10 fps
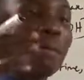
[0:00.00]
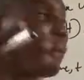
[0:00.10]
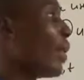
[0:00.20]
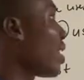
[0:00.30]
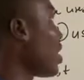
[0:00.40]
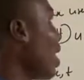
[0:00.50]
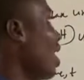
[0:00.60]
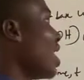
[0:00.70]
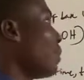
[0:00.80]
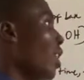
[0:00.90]
practical
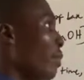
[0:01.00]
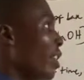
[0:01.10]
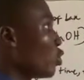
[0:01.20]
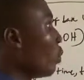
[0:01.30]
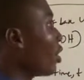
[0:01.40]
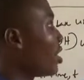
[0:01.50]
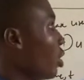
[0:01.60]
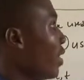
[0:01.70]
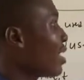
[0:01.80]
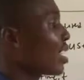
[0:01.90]
experiment. So, but
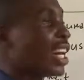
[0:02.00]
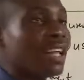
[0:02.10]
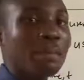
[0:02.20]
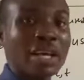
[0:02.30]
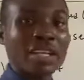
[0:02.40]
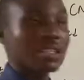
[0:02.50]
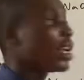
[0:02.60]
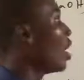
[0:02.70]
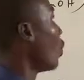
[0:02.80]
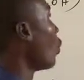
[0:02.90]
theoretically based,
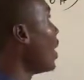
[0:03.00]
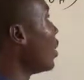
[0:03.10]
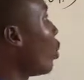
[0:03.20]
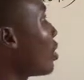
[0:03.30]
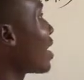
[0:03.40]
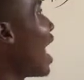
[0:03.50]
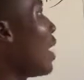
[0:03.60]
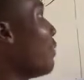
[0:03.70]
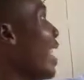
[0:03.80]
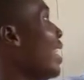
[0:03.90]
we don't
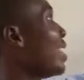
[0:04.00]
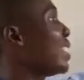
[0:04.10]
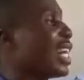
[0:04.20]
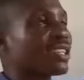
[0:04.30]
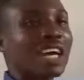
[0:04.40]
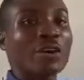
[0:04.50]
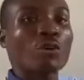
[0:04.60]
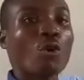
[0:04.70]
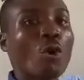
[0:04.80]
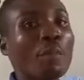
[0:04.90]
have anything that
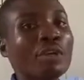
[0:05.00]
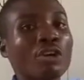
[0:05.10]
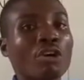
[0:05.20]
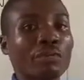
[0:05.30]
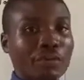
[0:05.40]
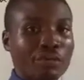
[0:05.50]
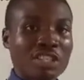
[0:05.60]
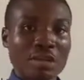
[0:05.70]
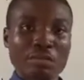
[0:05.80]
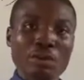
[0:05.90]
can go beyond
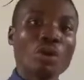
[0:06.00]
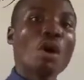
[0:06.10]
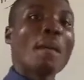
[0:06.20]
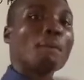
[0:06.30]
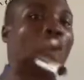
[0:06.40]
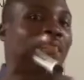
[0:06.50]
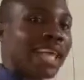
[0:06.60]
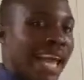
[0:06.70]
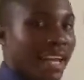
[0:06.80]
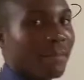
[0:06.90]
15 ml. But
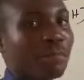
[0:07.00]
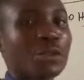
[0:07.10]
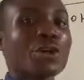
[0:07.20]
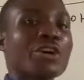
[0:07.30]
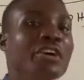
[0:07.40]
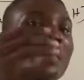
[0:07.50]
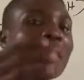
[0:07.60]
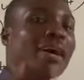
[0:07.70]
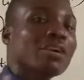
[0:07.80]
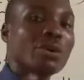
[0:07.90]
then,
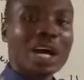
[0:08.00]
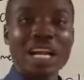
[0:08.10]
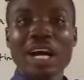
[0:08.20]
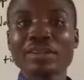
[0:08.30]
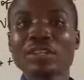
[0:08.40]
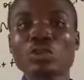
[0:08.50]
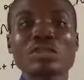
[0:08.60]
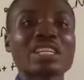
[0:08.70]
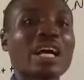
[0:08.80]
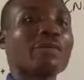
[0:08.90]
remember you allowed it to
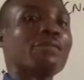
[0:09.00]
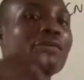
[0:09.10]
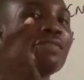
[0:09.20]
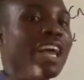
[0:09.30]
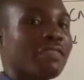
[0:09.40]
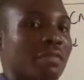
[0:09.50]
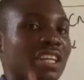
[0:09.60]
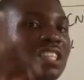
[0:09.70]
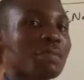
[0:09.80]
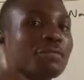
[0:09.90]
stand for 5
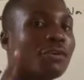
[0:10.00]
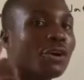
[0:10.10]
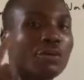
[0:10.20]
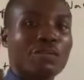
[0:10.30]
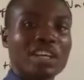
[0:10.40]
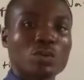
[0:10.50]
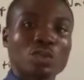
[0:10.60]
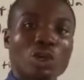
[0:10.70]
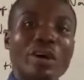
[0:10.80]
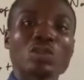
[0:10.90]
minutes before your first
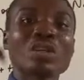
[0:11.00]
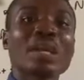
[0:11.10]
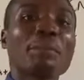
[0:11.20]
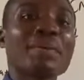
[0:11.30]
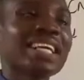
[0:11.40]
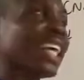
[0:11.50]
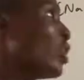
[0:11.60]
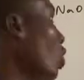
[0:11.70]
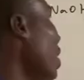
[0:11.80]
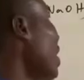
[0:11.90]
withdrawal. So the implication